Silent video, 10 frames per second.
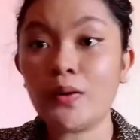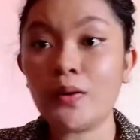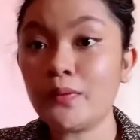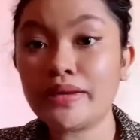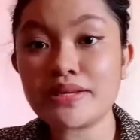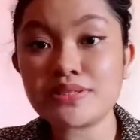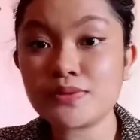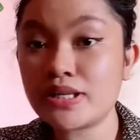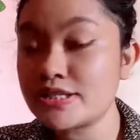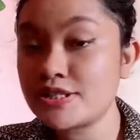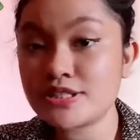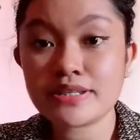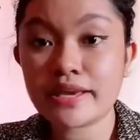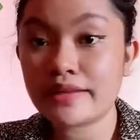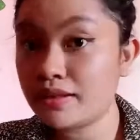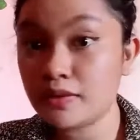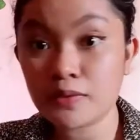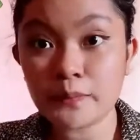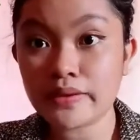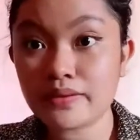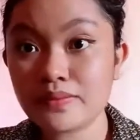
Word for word: Okay, so let's just get into it.